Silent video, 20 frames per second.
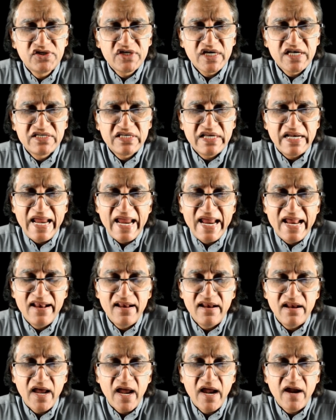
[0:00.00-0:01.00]

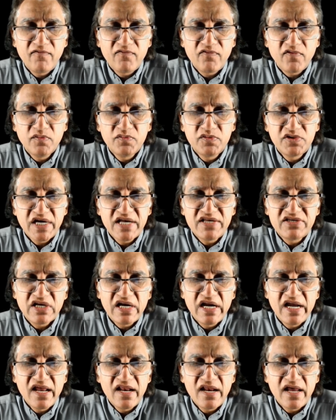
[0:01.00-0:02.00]
Jezreel, and from
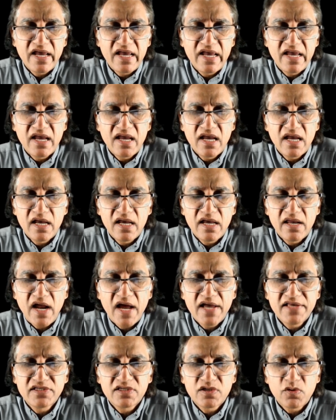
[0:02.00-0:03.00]
Jezreel he
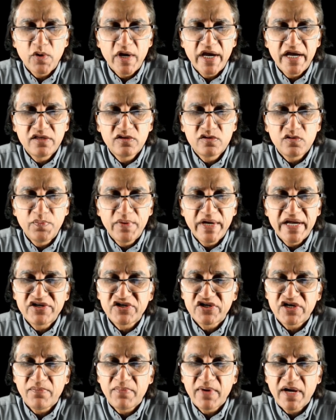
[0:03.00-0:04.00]
runs away to
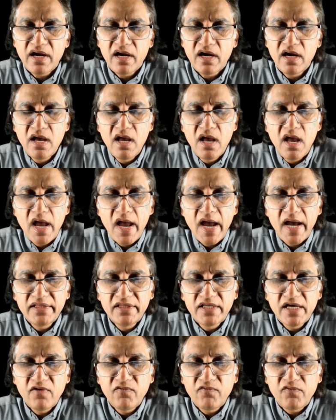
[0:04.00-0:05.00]
Beersheba, and
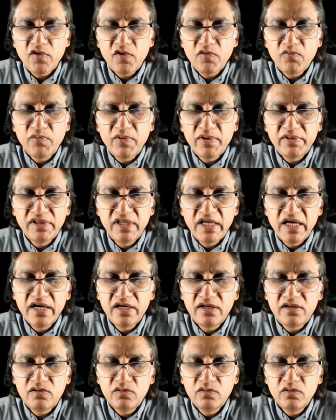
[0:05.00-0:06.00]
then from
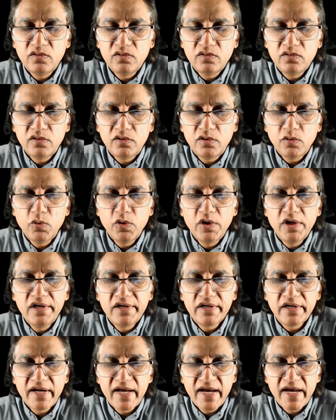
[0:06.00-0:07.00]
there to the
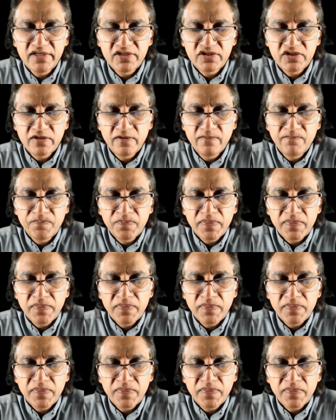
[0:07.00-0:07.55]
wilderness,